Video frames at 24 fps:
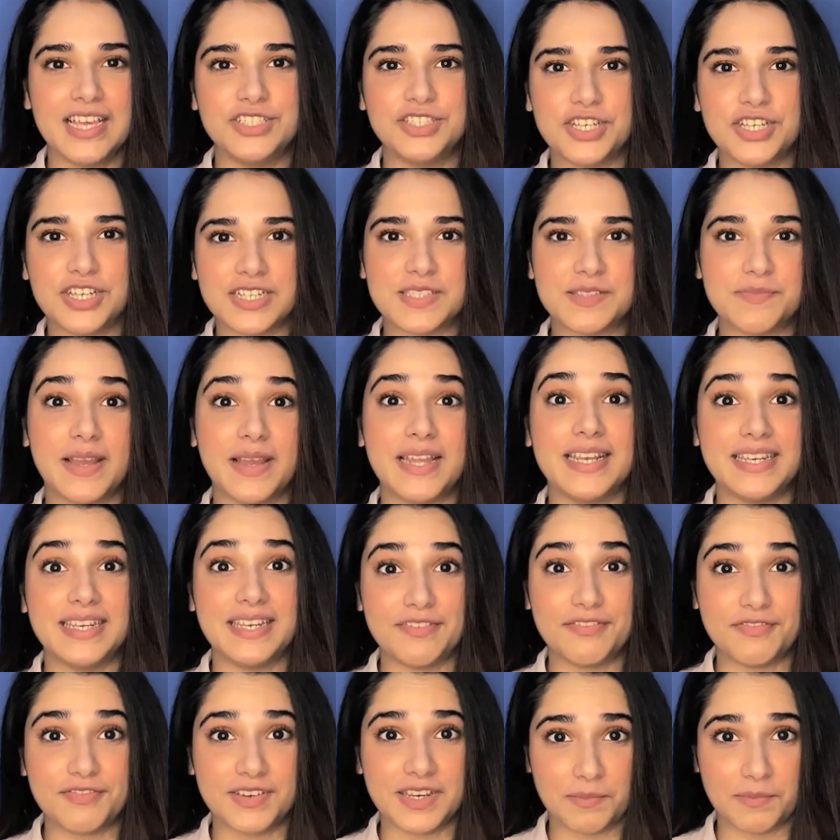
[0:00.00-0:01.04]
just by
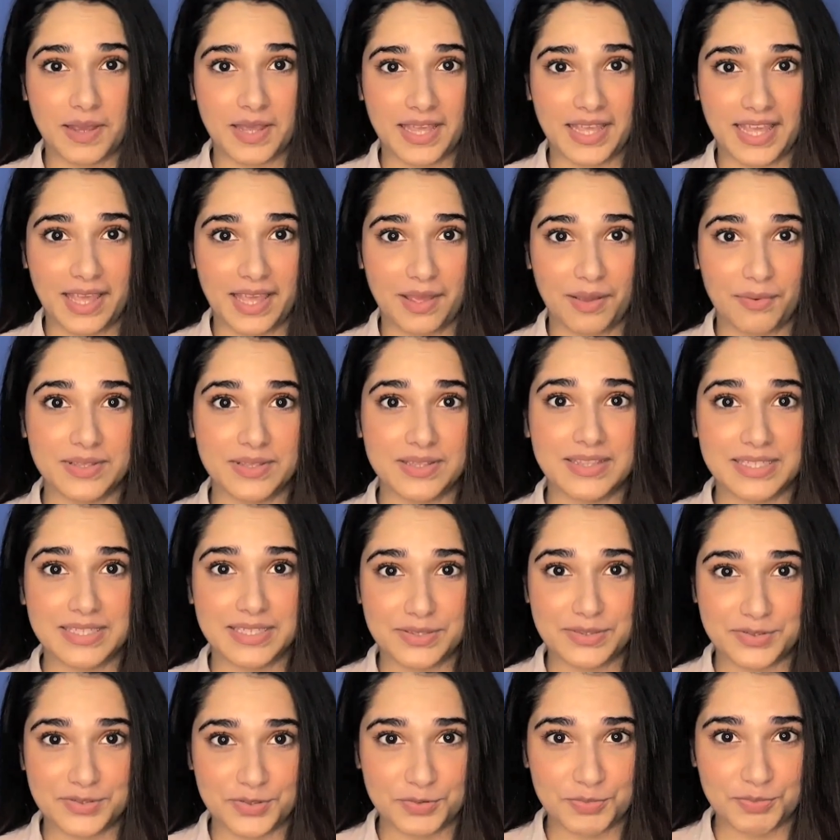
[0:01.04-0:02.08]
lifting my hair with
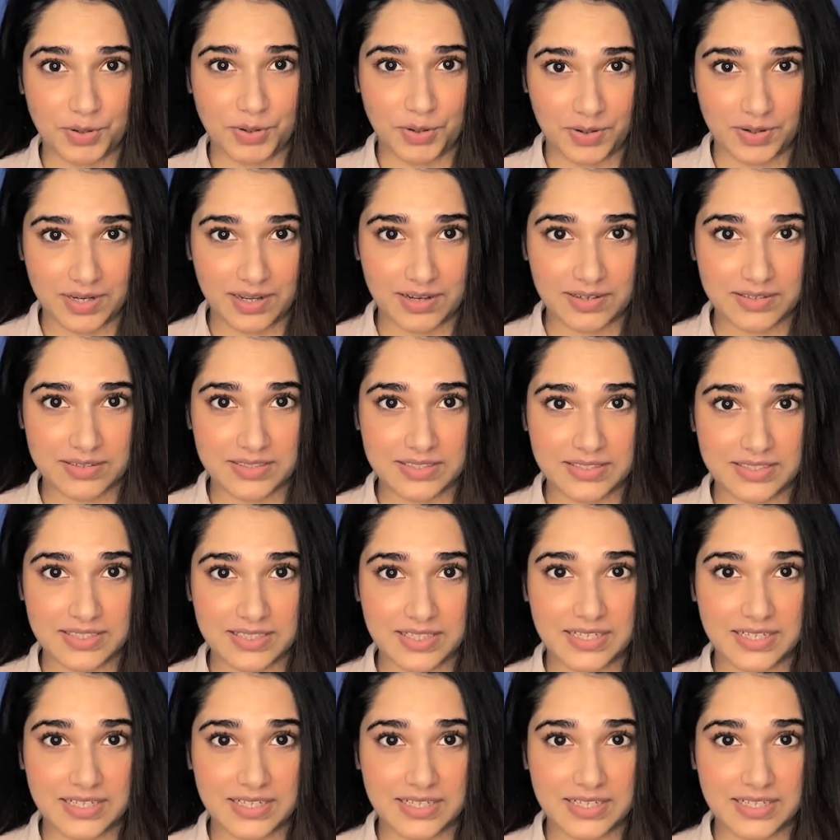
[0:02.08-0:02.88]
these two products.